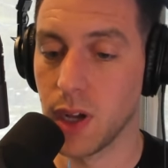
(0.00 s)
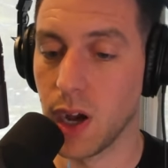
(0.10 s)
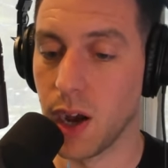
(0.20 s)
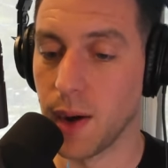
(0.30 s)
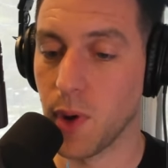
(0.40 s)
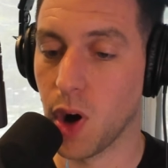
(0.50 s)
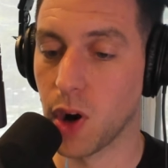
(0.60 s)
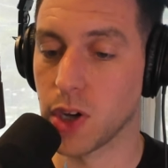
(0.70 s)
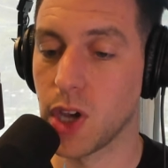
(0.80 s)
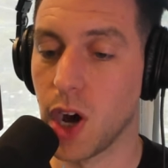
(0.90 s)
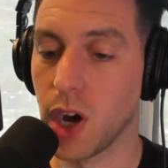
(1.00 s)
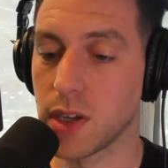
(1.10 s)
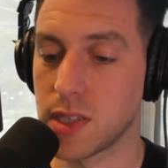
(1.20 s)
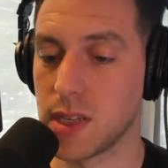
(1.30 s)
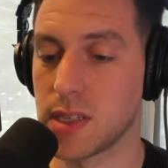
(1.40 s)
R.
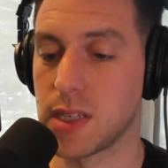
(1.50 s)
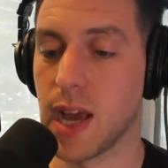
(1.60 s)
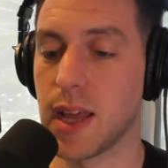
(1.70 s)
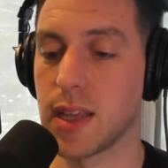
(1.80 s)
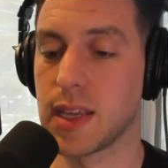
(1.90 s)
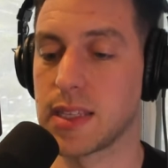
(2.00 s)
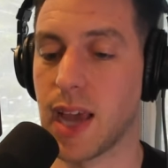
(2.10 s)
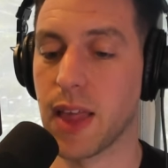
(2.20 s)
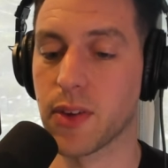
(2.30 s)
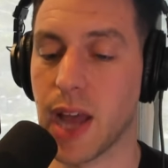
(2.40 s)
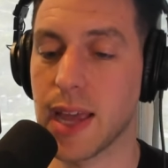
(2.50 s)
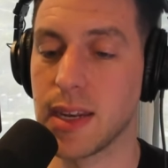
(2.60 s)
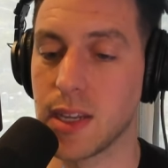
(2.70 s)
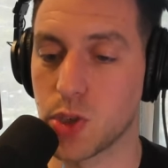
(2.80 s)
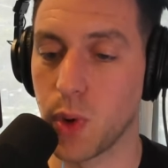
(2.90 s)
Young says, get Tyler
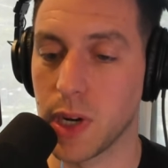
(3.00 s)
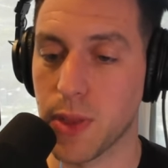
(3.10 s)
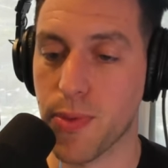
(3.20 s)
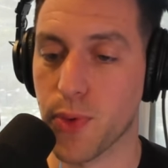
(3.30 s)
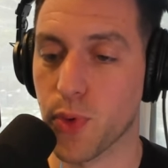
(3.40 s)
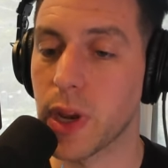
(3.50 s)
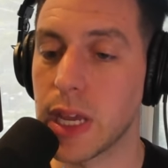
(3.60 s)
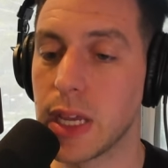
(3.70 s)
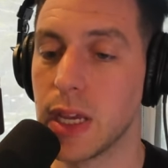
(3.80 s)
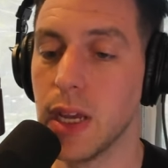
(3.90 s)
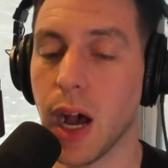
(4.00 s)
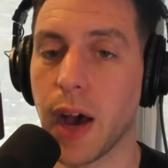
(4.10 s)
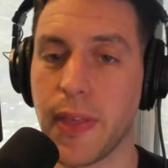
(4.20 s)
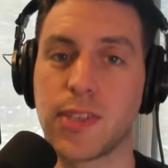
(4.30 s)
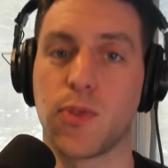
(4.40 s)
Guyton at 23.
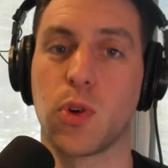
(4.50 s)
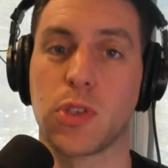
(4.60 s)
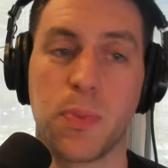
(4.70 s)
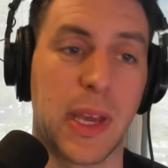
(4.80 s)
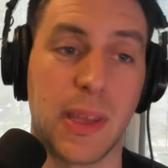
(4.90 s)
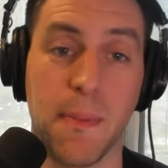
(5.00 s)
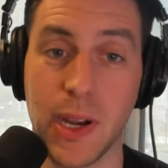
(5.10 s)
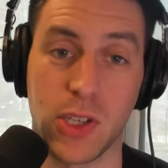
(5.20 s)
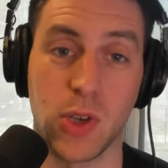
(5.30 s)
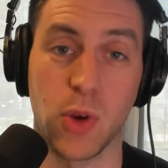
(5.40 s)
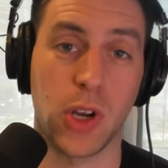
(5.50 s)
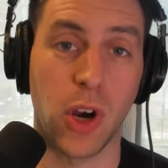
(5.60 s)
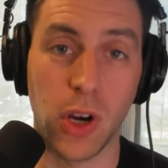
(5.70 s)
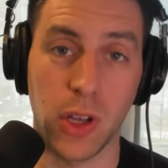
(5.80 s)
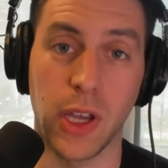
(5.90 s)
That's, of course, the pick that Minnesota
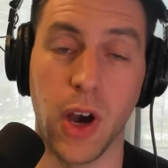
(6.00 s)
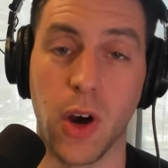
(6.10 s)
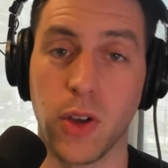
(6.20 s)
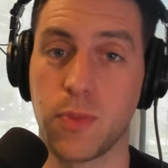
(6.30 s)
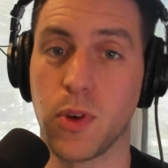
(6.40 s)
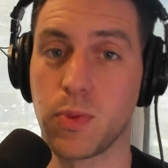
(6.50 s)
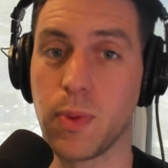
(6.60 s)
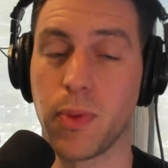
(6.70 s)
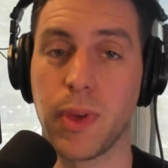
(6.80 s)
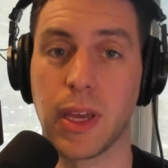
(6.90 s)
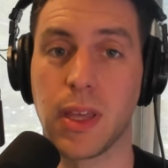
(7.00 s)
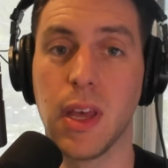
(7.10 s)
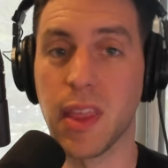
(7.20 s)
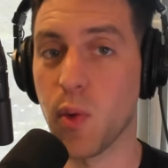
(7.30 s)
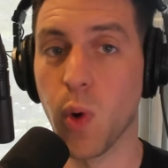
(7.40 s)
currently owns. Most people think
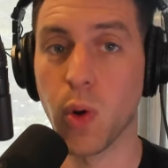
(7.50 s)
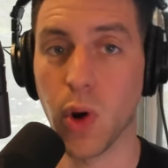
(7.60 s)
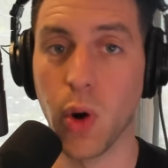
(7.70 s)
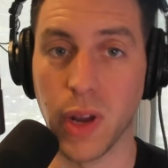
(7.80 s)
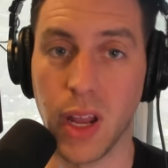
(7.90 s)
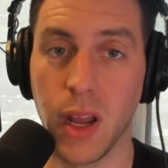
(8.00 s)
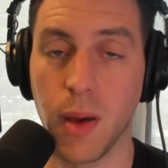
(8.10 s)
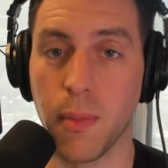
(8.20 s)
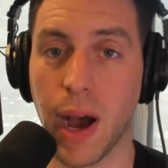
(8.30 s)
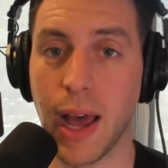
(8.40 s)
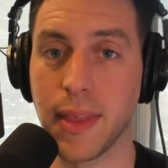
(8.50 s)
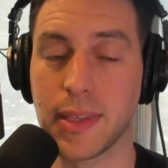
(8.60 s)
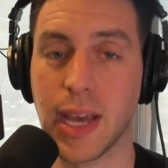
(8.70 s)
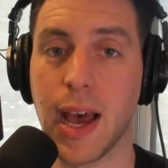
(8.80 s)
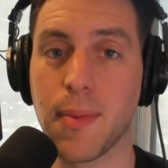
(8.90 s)
they won't own it by the
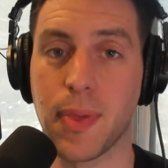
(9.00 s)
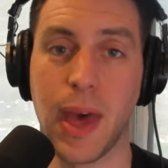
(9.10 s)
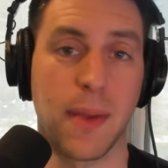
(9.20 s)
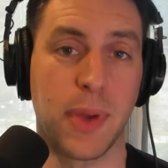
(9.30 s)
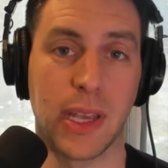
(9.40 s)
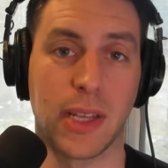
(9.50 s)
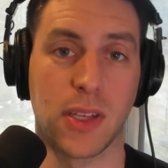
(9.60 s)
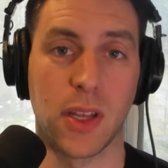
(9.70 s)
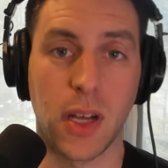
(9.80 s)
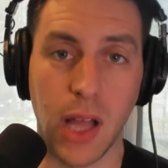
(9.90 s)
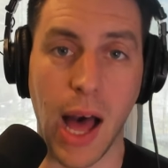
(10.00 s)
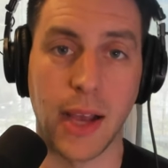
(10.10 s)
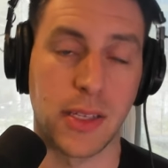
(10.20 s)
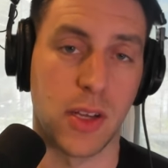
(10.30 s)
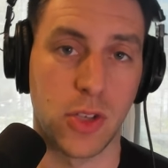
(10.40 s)
time that pick gets on the
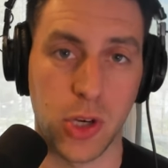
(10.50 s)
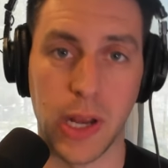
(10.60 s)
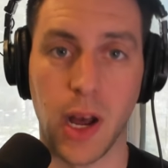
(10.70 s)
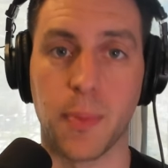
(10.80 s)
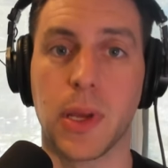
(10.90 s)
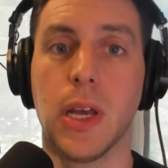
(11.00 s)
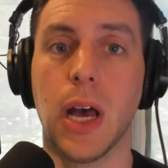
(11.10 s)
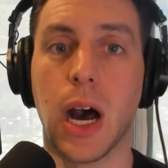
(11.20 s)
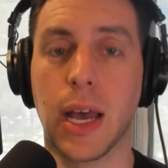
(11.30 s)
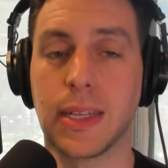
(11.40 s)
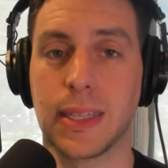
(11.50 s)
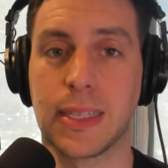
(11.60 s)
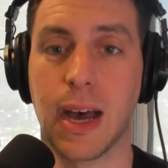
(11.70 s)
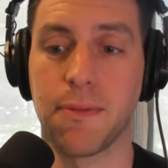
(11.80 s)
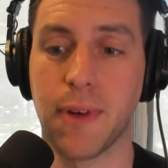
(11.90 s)
clock because they'll trade up into
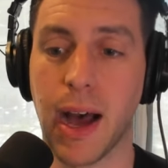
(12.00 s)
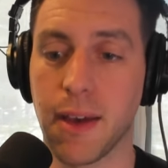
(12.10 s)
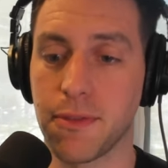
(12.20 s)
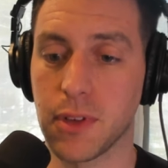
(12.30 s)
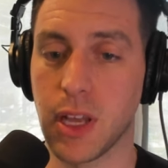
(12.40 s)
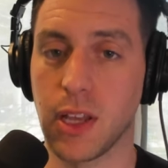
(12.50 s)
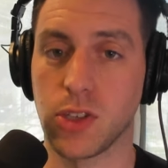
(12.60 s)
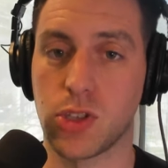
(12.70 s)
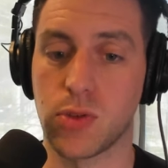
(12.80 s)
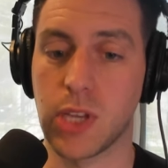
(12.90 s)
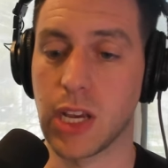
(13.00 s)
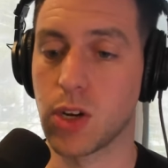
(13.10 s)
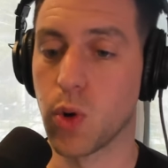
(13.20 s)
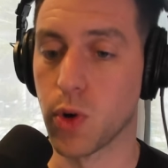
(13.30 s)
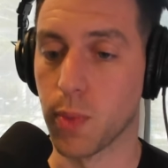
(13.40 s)
the top five and take a
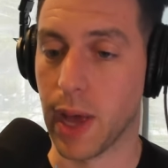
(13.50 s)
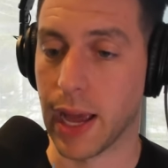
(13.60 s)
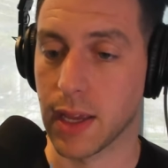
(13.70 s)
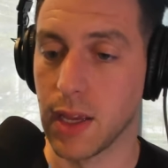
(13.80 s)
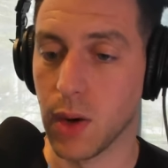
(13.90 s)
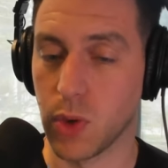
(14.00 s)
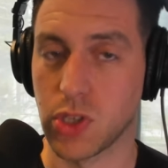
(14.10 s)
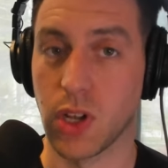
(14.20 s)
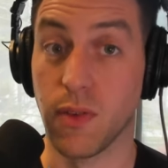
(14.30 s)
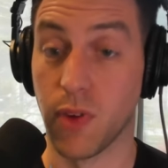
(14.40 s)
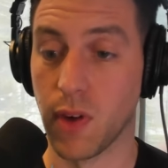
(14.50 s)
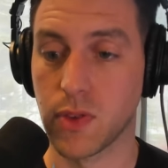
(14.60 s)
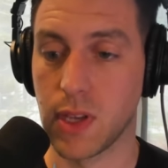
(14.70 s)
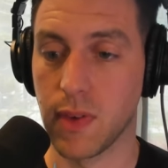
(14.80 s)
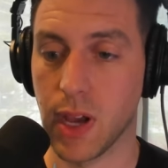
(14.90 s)
quarterback, which is going to involve
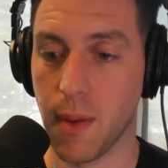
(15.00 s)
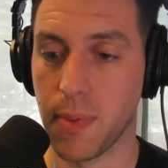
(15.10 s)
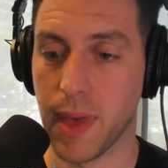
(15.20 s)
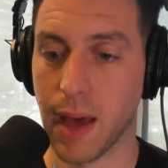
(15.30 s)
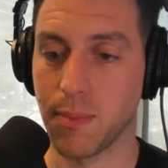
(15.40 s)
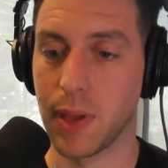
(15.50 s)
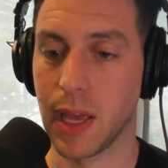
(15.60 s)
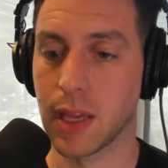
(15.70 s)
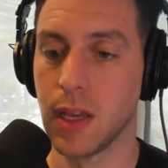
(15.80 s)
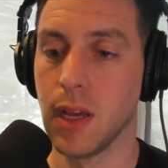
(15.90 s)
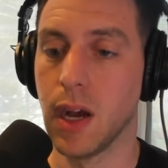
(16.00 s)
giving up that pick.